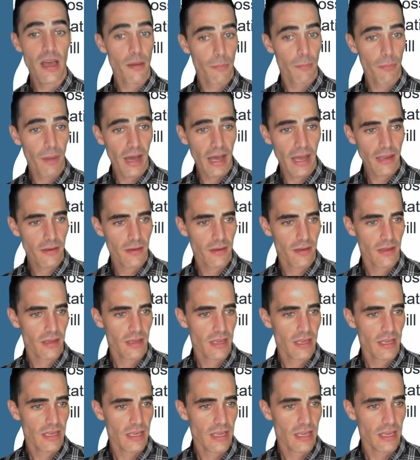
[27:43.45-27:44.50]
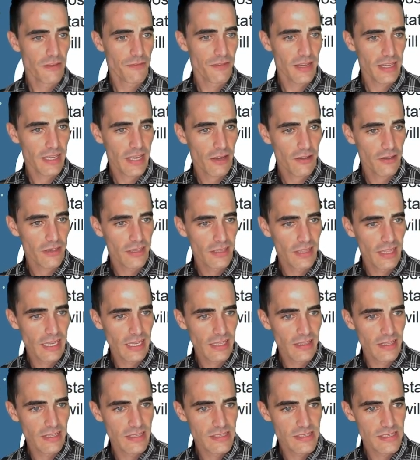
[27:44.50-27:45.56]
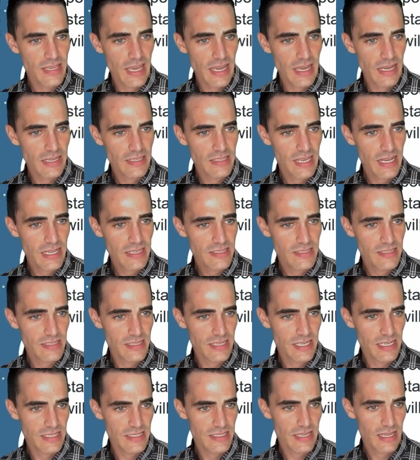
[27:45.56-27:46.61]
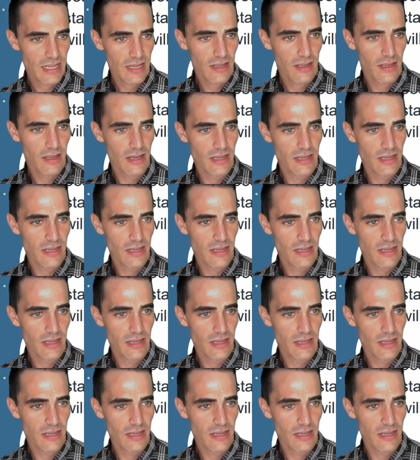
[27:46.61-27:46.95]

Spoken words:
But if I calculate, let's say, a test statistic,